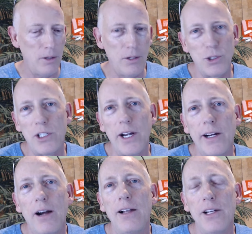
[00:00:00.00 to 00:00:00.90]

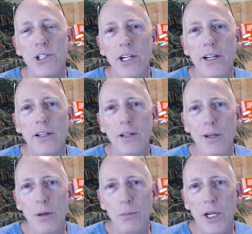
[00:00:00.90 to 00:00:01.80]
psychology,
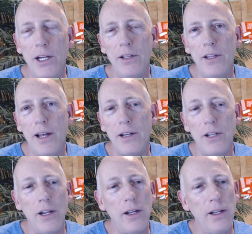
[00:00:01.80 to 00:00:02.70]
meaning that
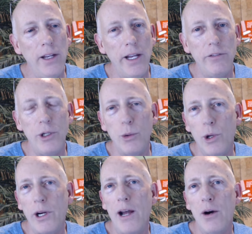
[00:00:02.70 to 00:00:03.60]
if your
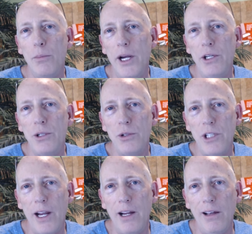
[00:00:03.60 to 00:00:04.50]
workout makes you
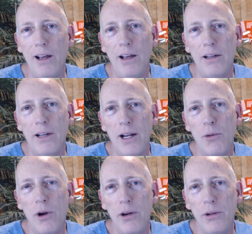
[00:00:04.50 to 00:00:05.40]
say, I don't
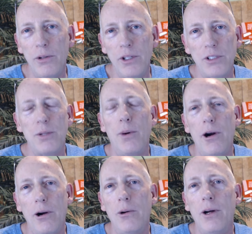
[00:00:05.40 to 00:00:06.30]
want to do this
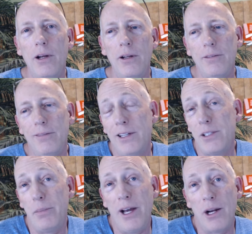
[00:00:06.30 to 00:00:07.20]
tomorrow, that's
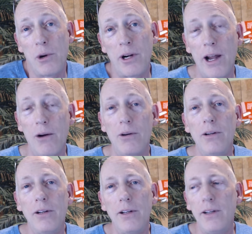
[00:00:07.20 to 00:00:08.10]
a bad workout.
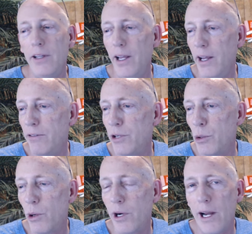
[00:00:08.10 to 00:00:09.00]
If your
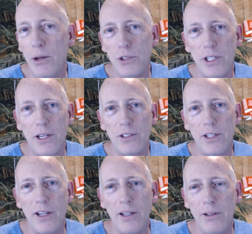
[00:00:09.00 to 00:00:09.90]
workout says,
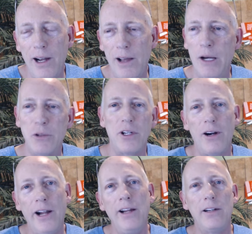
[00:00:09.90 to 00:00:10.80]
well, that was all
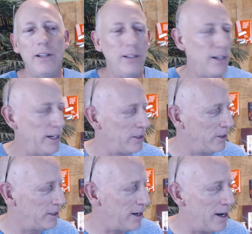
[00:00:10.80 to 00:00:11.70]
right, I had a
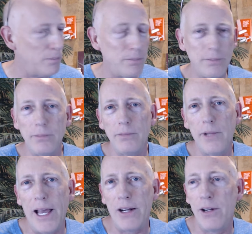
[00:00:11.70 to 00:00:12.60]
good time,
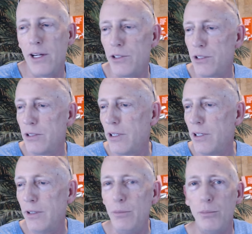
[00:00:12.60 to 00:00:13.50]
had a nice
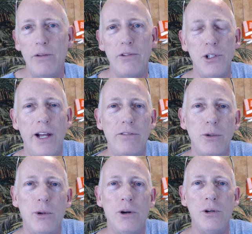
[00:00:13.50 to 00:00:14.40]
beverage
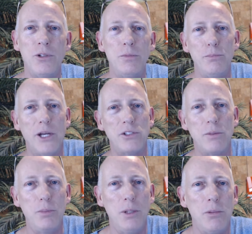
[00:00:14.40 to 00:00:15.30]
afterwards, met
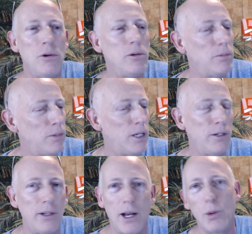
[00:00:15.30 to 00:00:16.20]
some people,
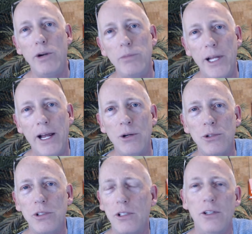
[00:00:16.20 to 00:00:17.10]
got away from the
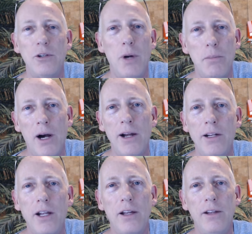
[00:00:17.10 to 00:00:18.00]
house, cleared my
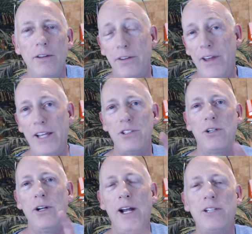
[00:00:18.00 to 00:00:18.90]
mind, that's a
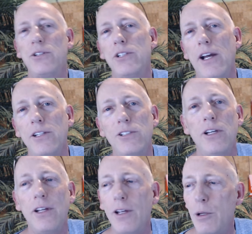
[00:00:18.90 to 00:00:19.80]
good exercise,
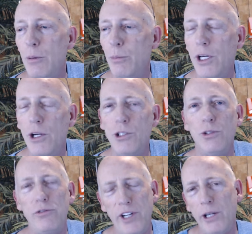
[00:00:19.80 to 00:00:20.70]
because
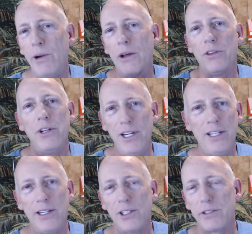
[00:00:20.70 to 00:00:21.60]
you'll figure out the
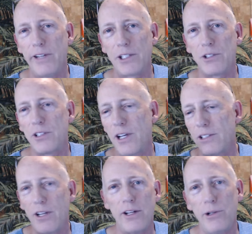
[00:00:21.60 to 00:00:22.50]
details of exercise
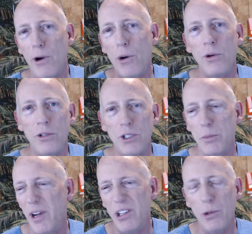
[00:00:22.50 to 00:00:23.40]
on your own just
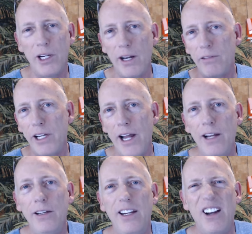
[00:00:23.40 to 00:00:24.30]
by doing it every
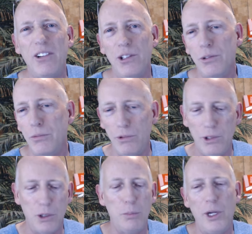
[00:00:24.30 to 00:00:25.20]
day. You know,
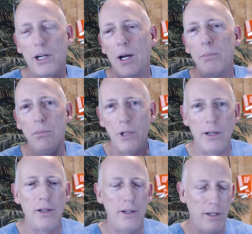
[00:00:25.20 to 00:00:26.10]
you'll pick up
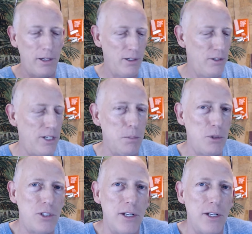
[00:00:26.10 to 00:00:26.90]
tips